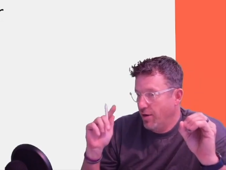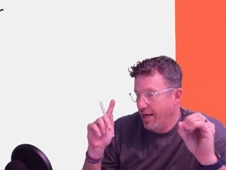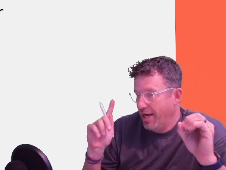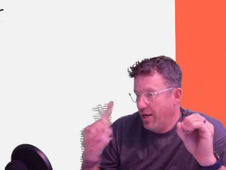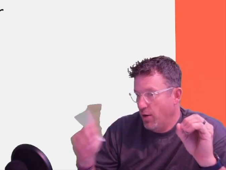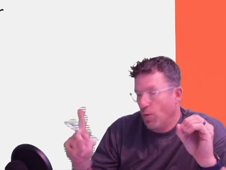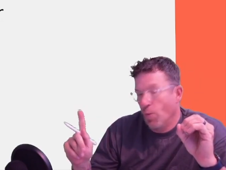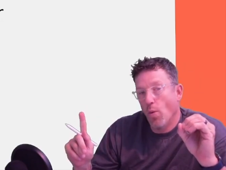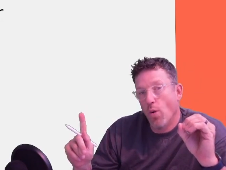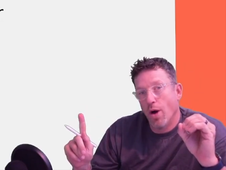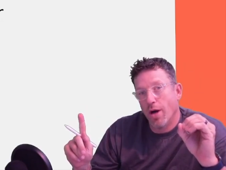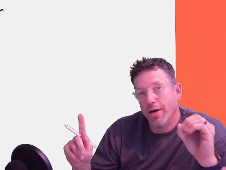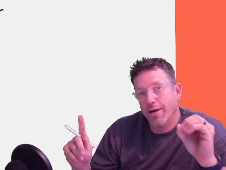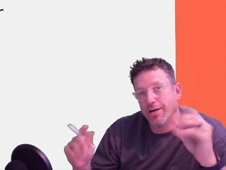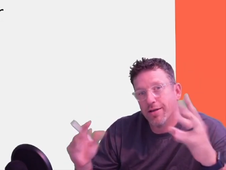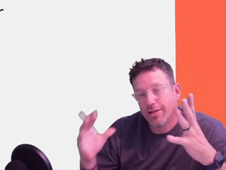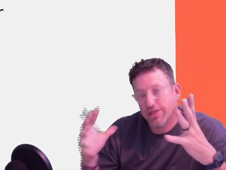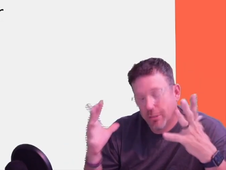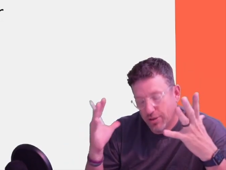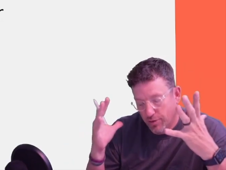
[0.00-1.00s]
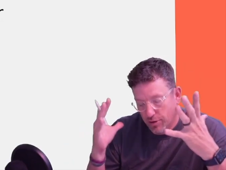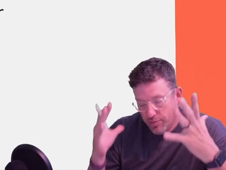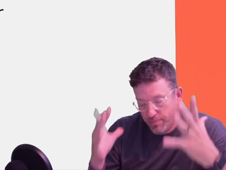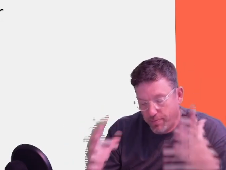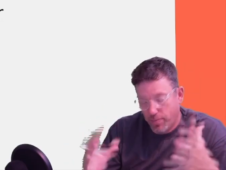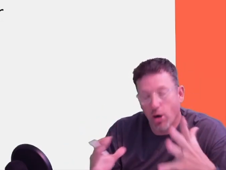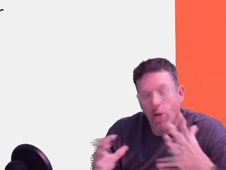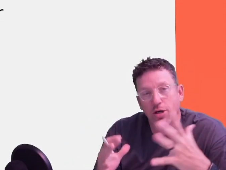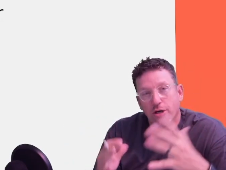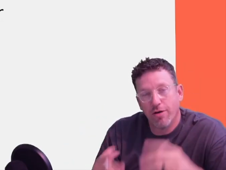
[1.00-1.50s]
and 1, so it's
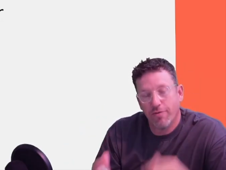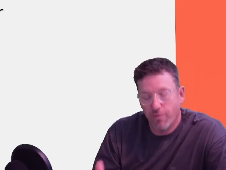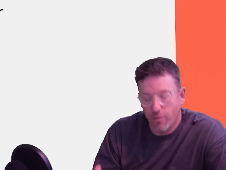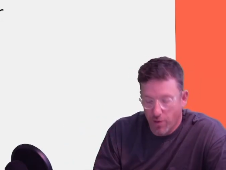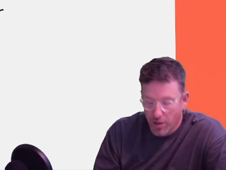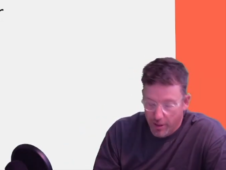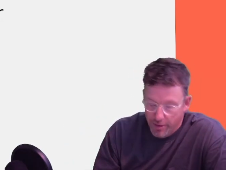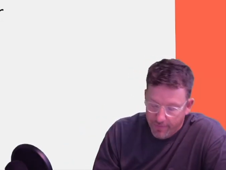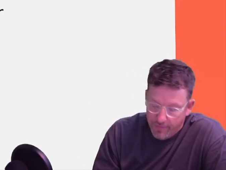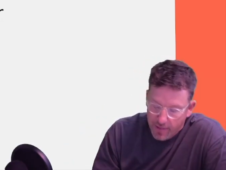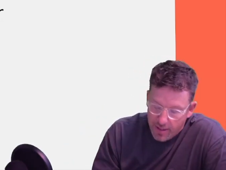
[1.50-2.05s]
part of 1.